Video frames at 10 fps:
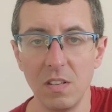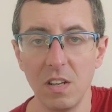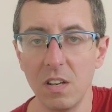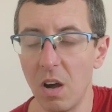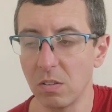
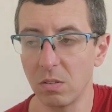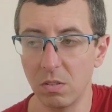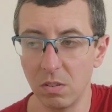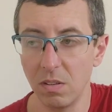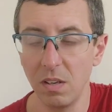see the
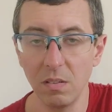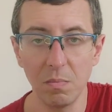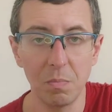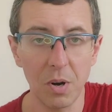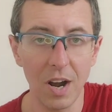doctor
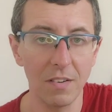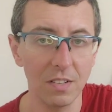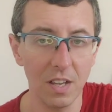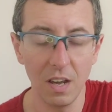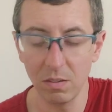in
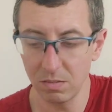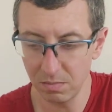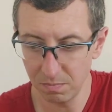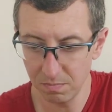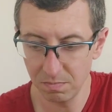private
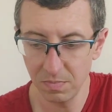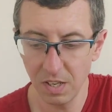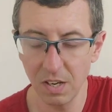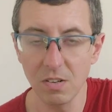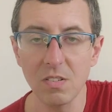health
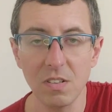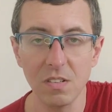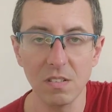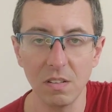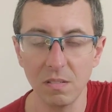care
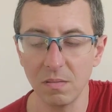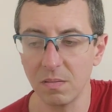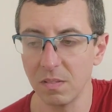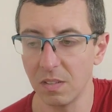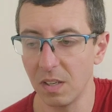system.
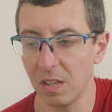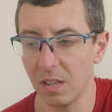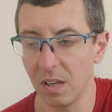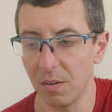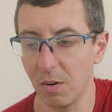
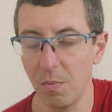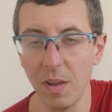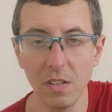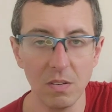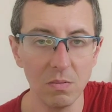I
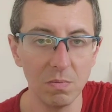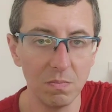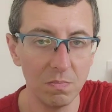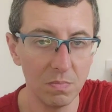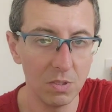recommend
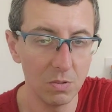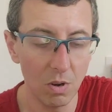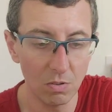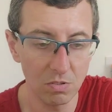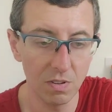you
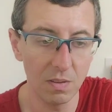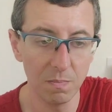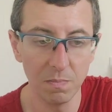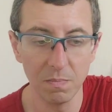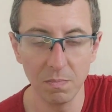go to the
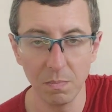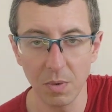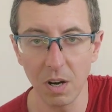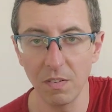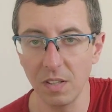
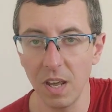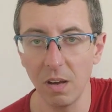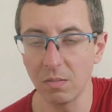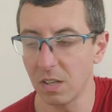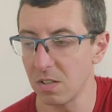private
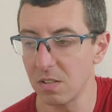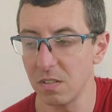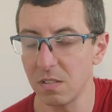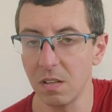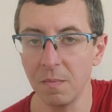healthcare
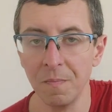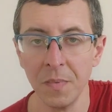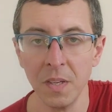system.